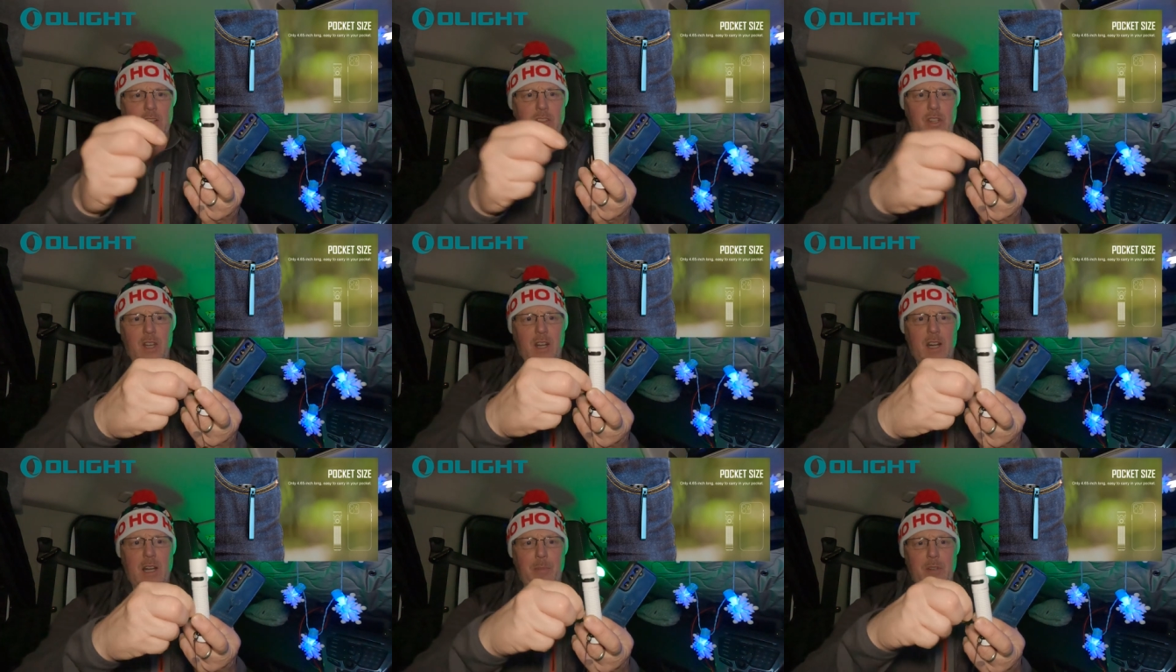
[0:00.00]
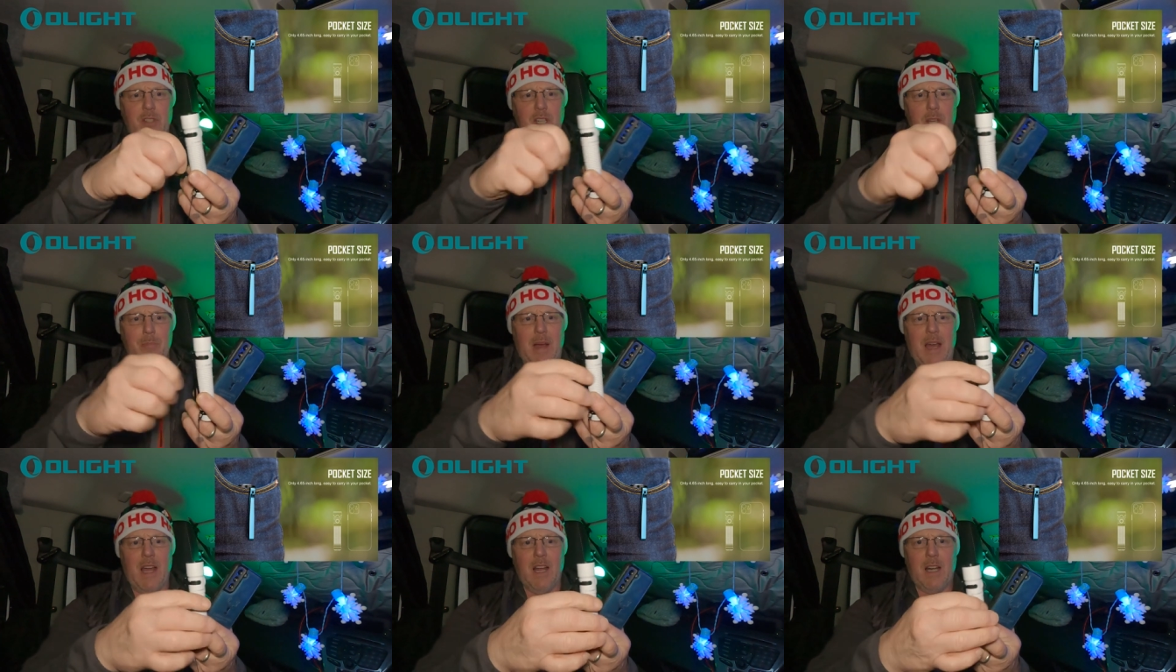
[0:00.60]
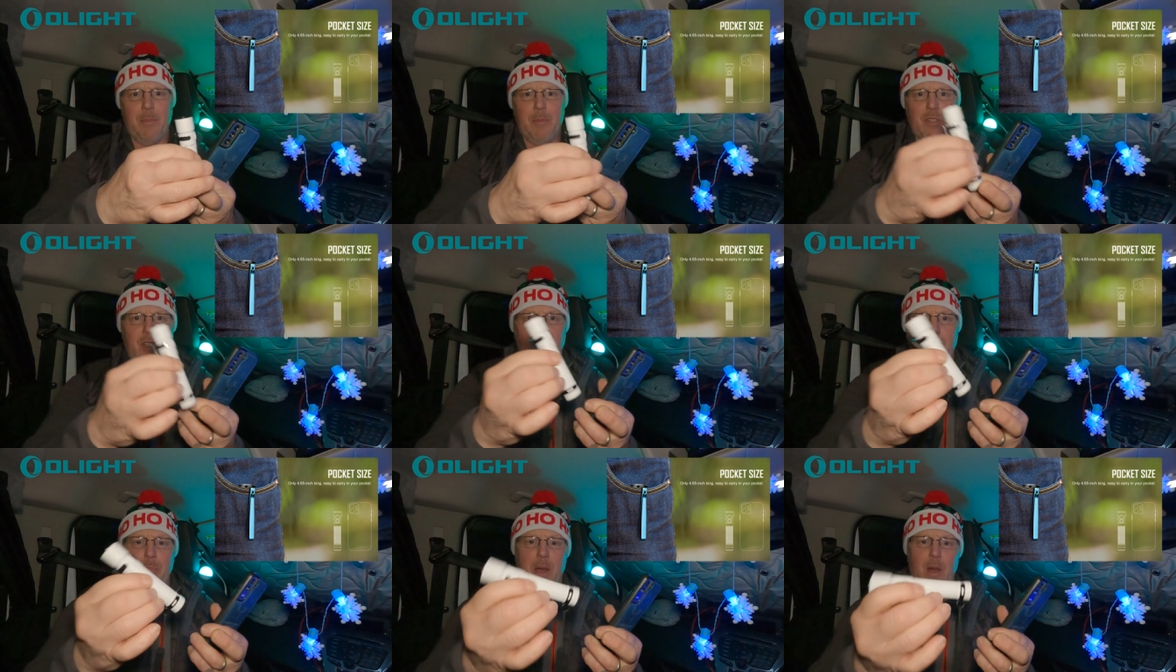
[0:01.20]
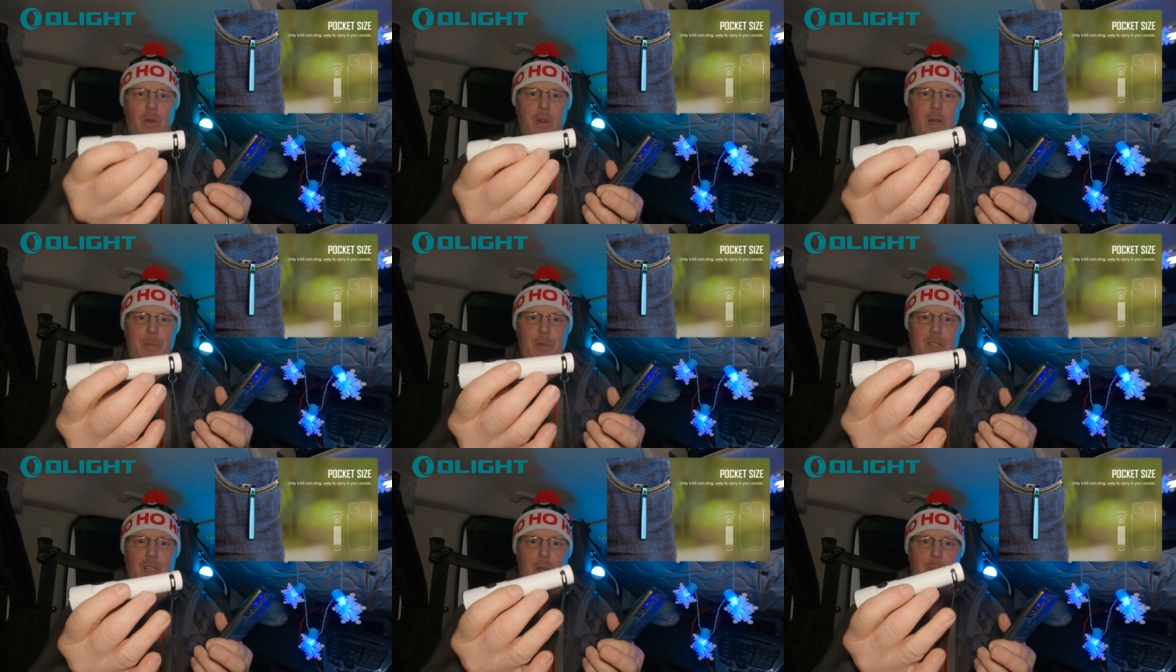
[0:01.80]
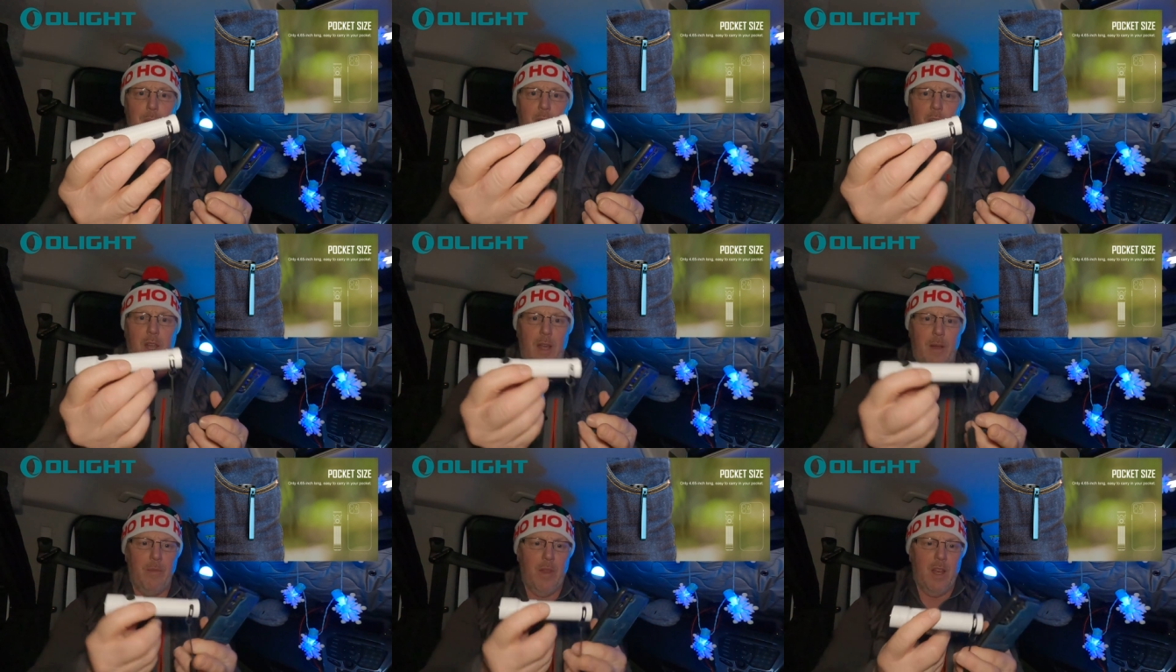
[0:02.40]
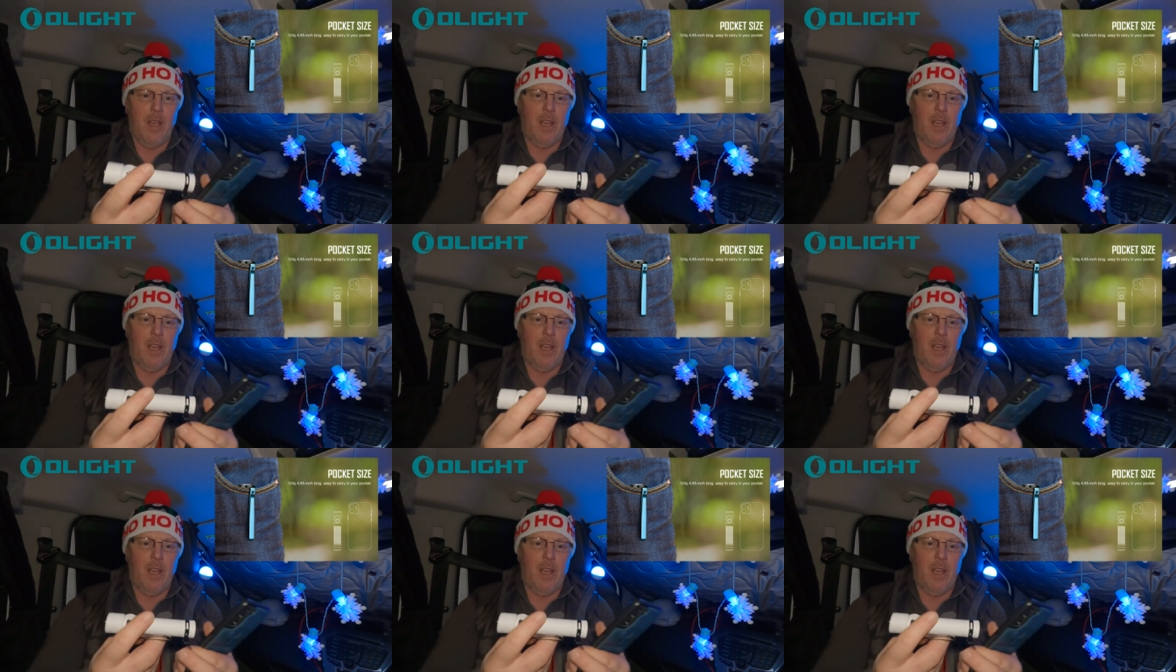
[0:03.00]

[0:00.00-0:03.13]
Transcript: so you can clip it to your bag, clip it to your belt, clip it to your pocket.